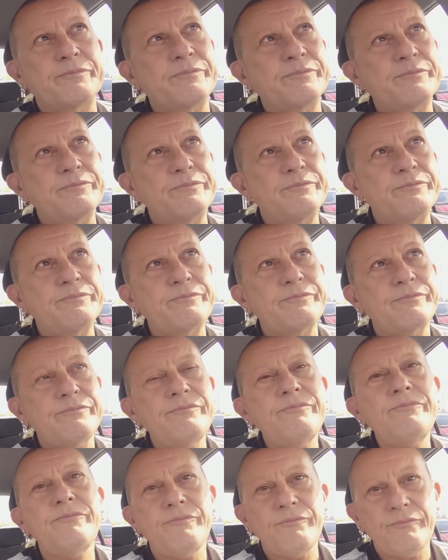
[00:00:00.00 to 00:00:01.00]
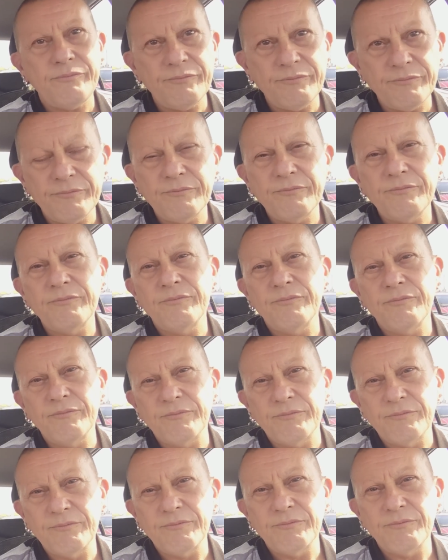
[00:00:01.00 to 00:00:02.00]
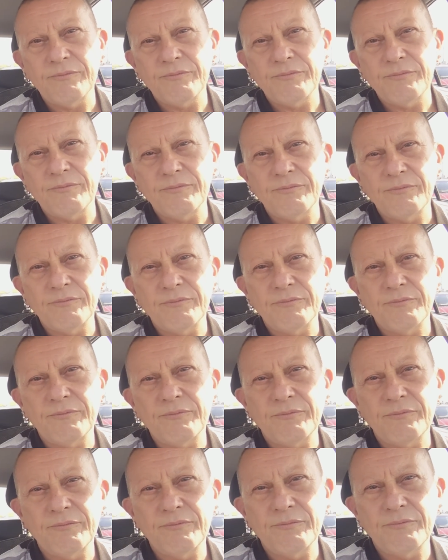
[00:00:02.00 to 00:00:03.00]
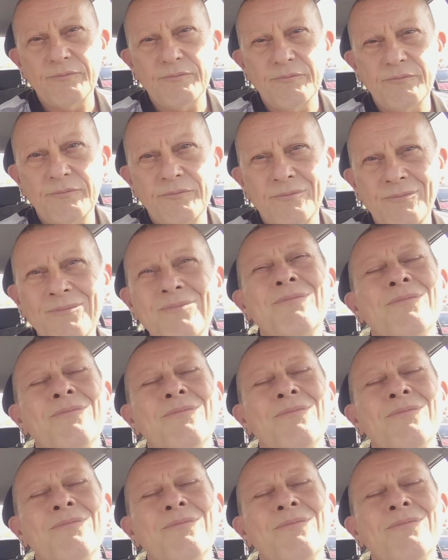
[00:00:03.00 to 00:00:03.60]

This person isn't speaking.